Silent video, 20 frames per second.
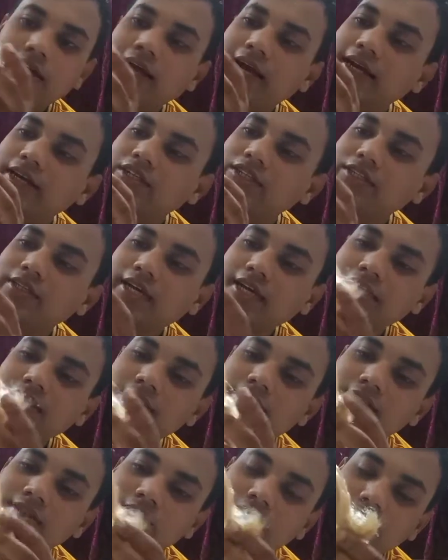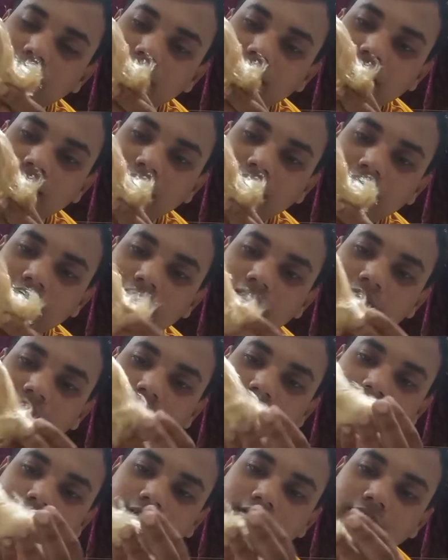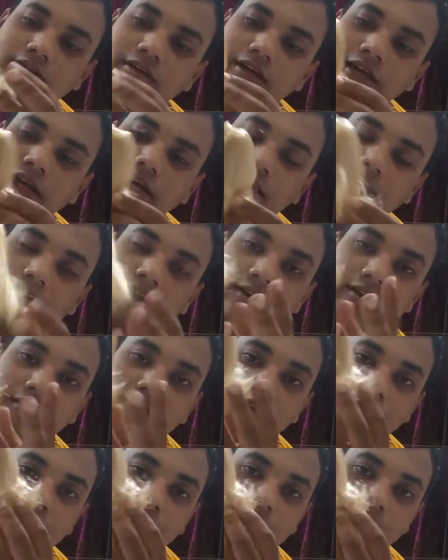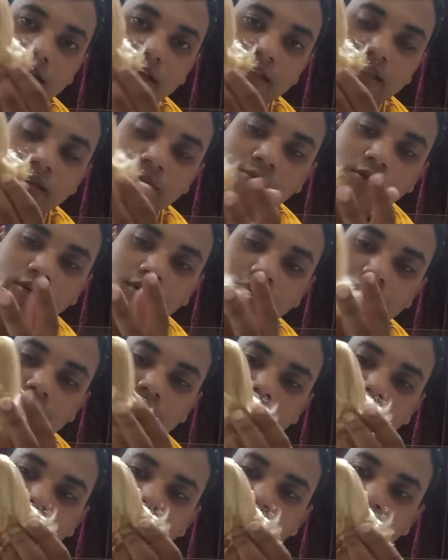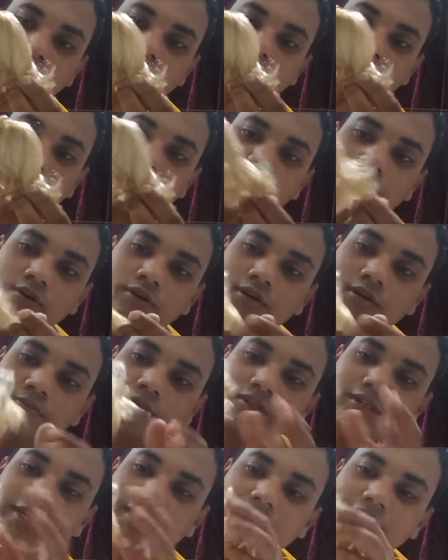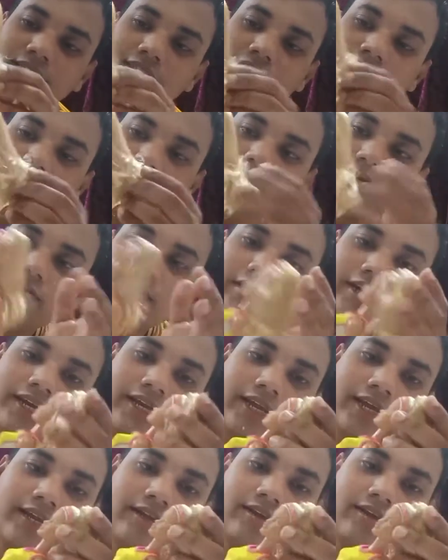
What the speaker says: and she has the curly hair in the bottom. At the bottom she has the curved hair,